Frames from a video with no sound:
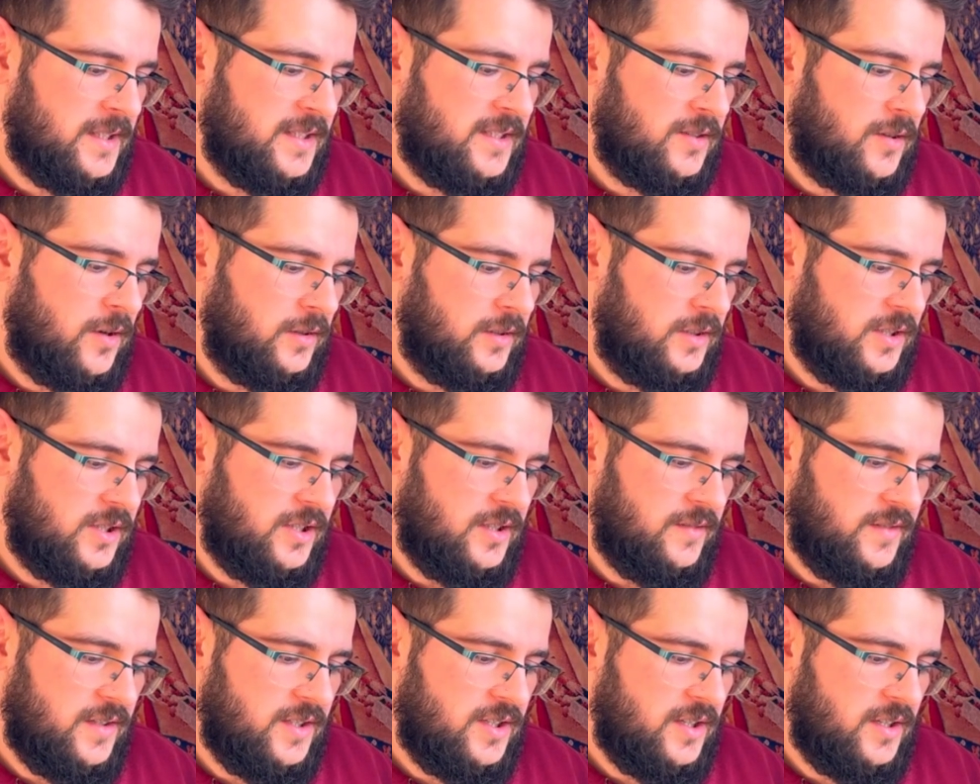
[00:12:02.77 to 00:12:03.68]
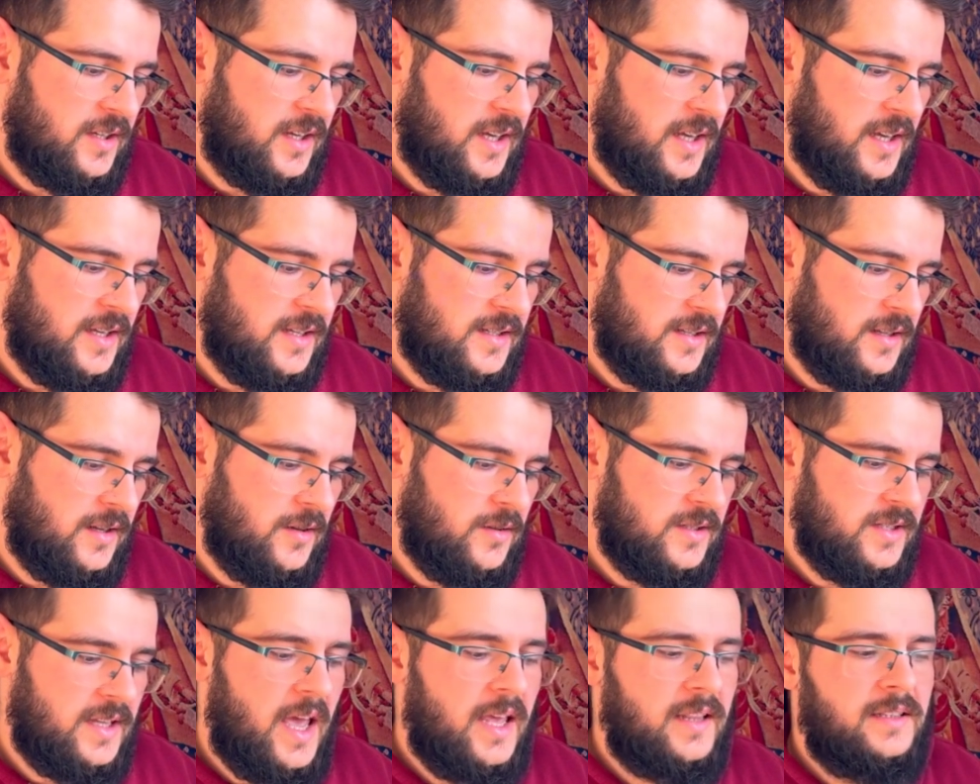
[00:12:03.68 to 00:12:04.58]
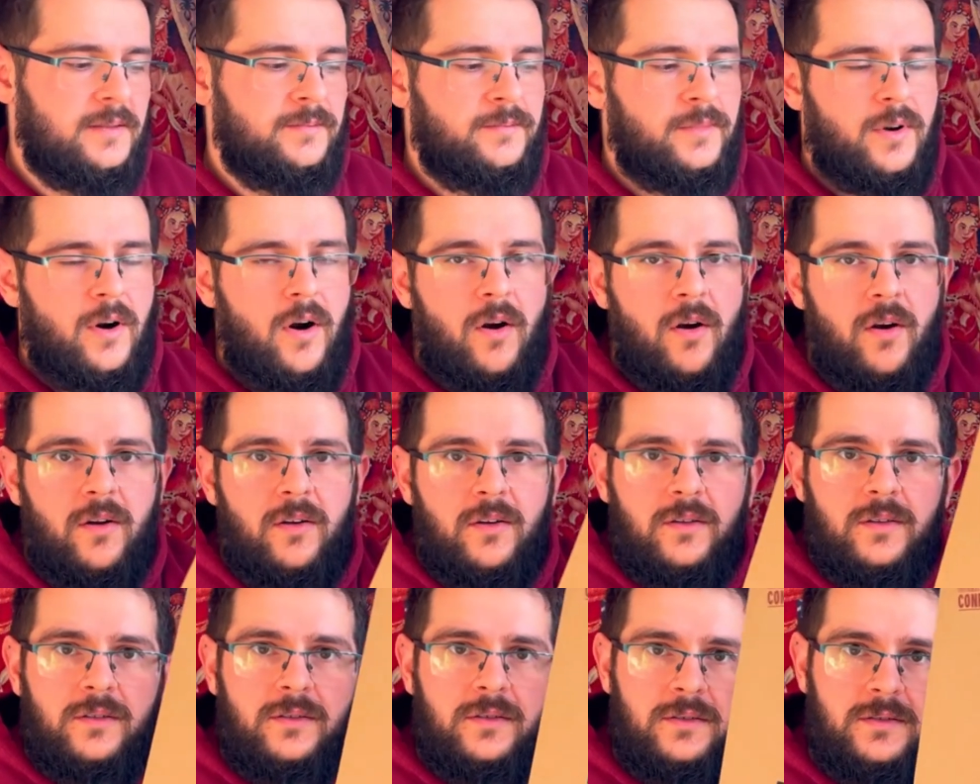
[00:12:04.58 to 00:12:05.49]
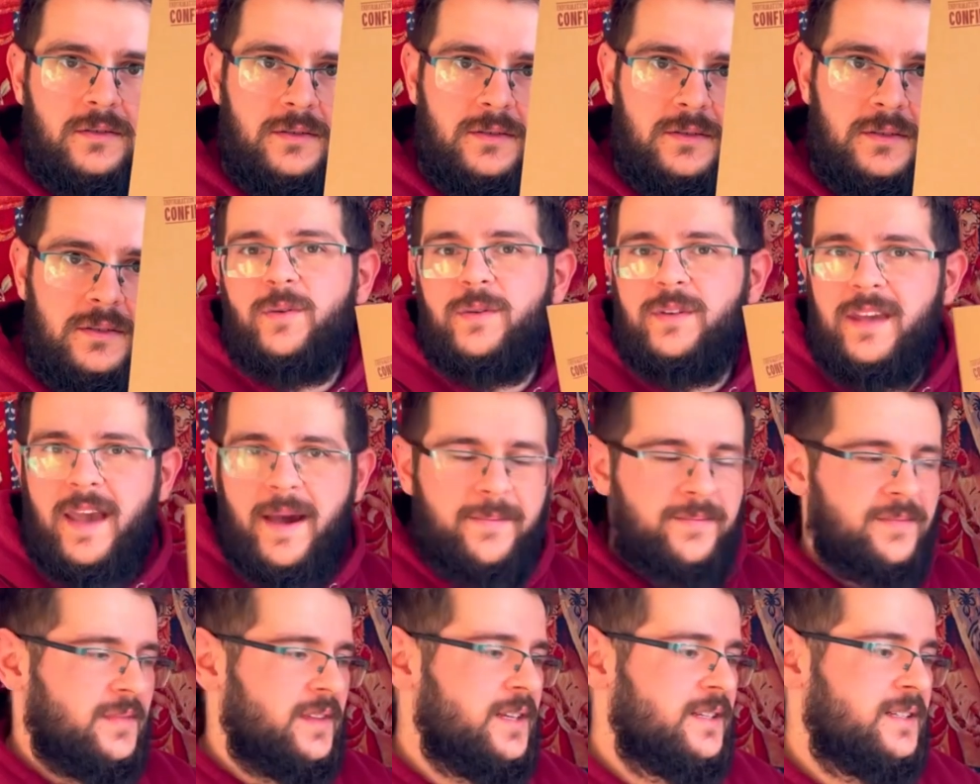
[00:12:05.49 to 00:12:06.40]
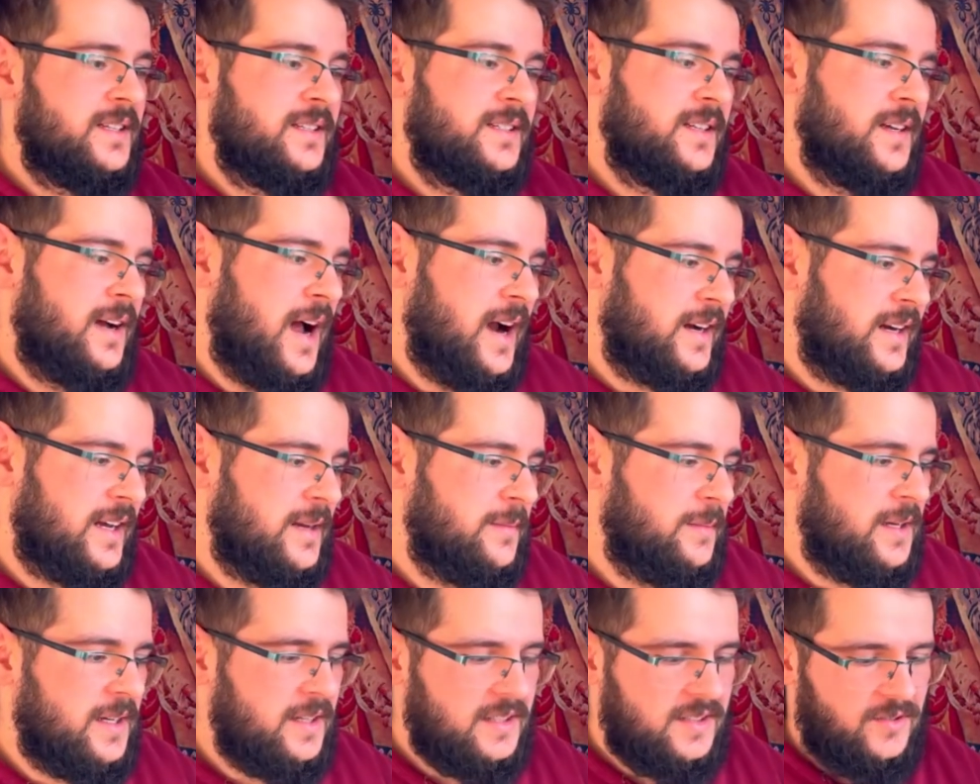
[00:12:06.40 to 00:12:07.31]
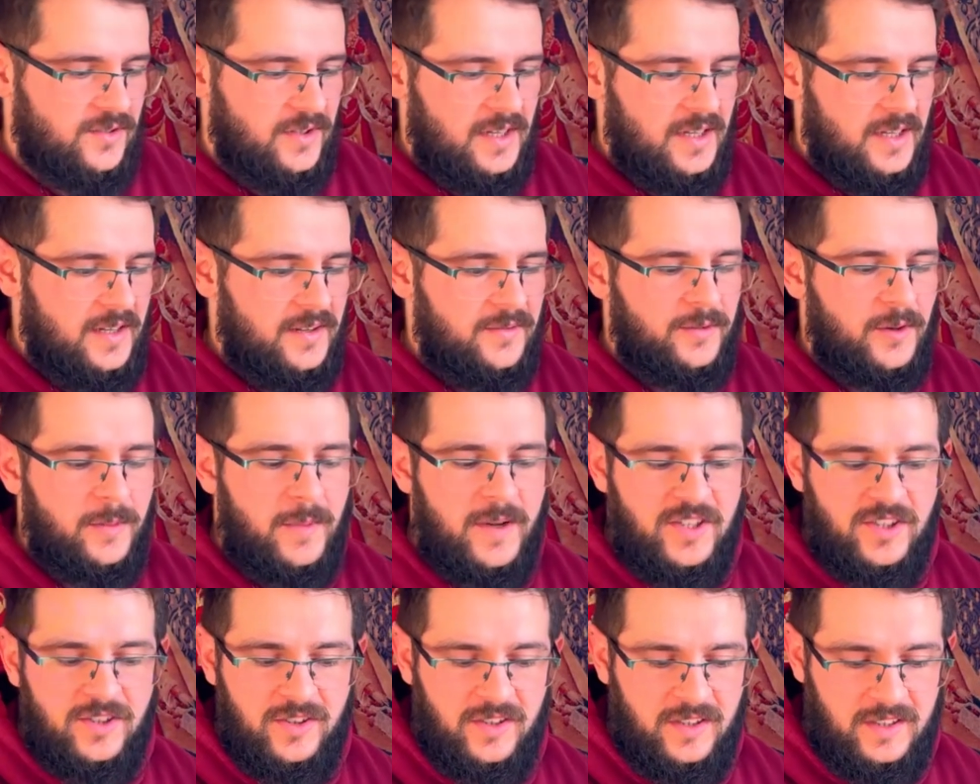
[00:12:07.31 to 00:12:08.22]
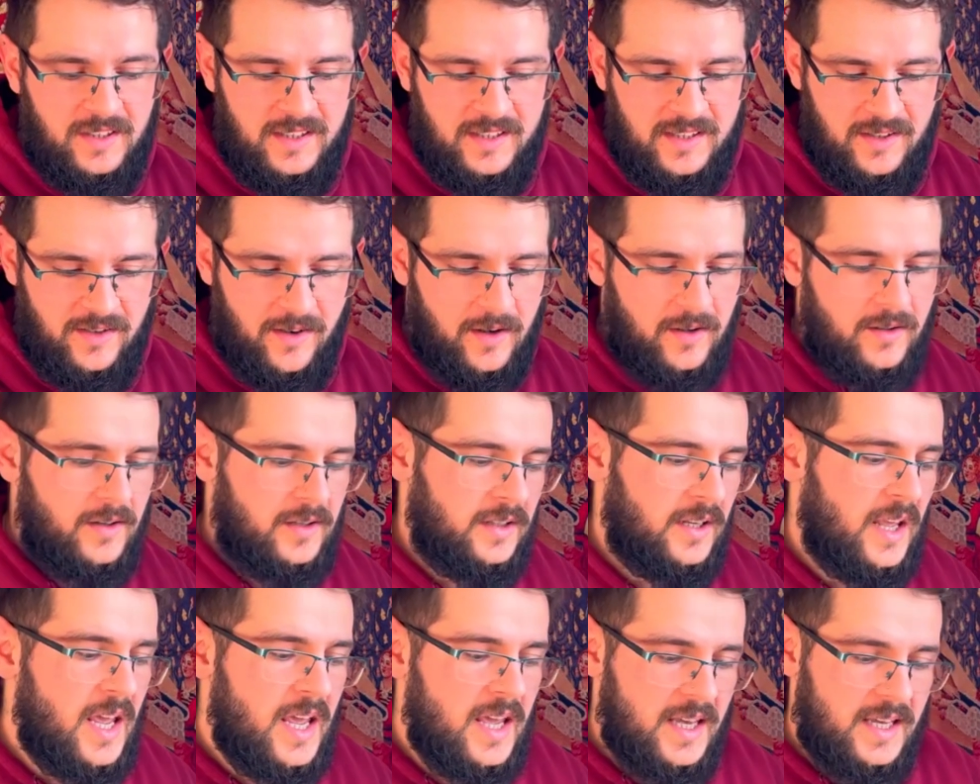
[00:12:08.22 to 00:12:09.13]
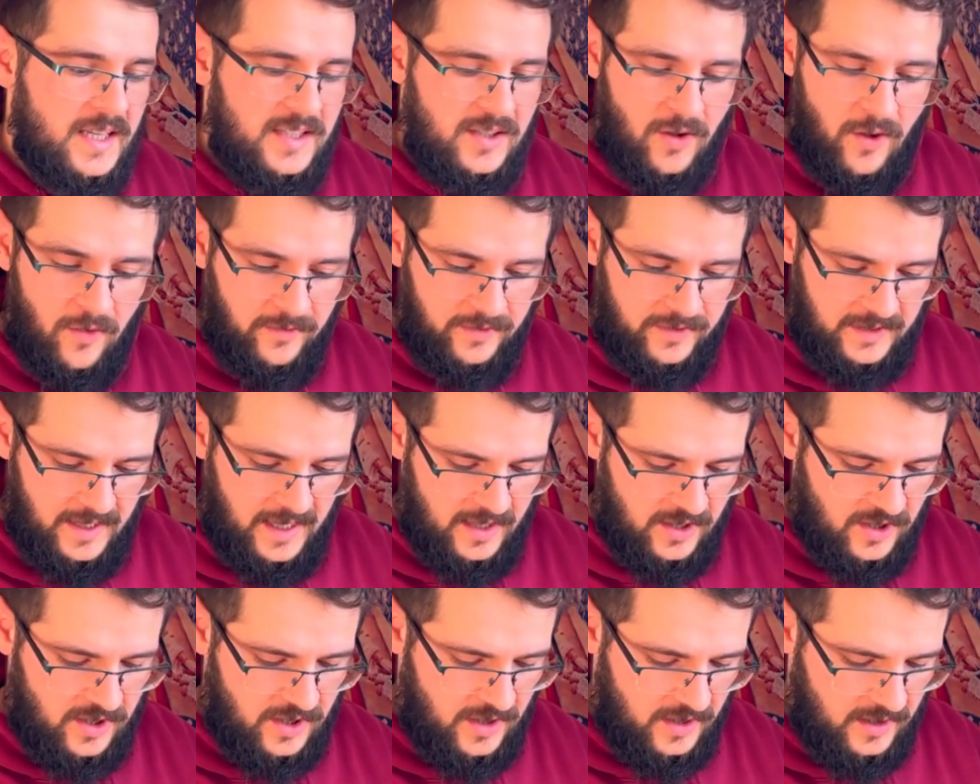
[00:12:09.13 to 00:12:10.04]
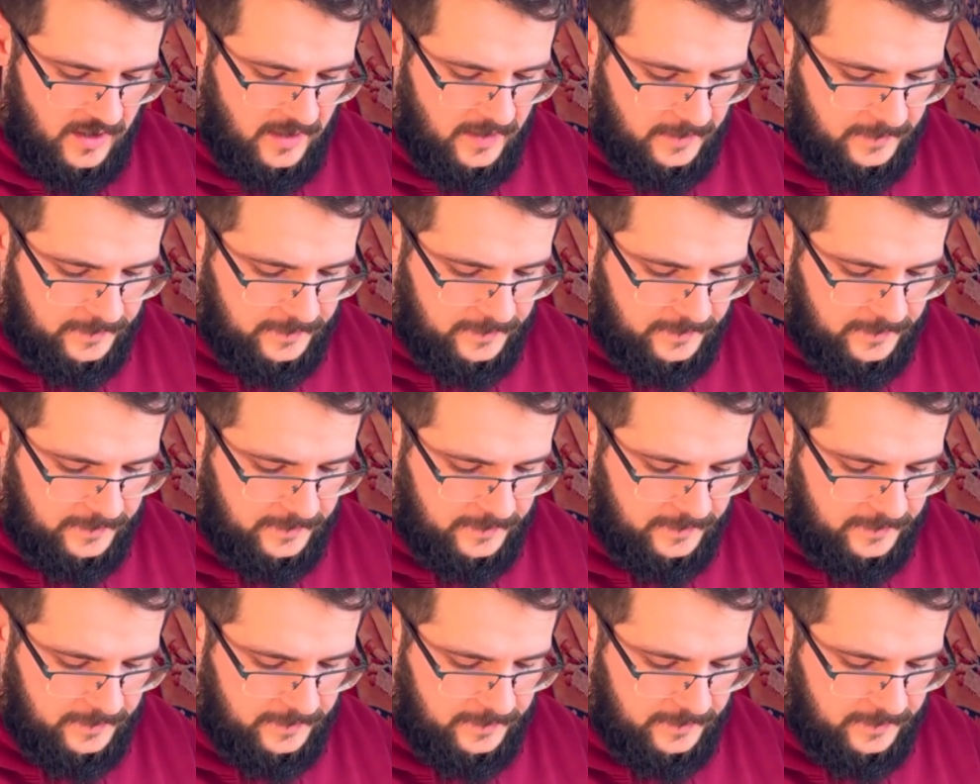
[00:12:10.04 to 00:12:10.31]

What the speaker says: Scottish Division, King's Close, Edinburgh. Yeah, this is the Arcane Ministry. Information in this record is confidential.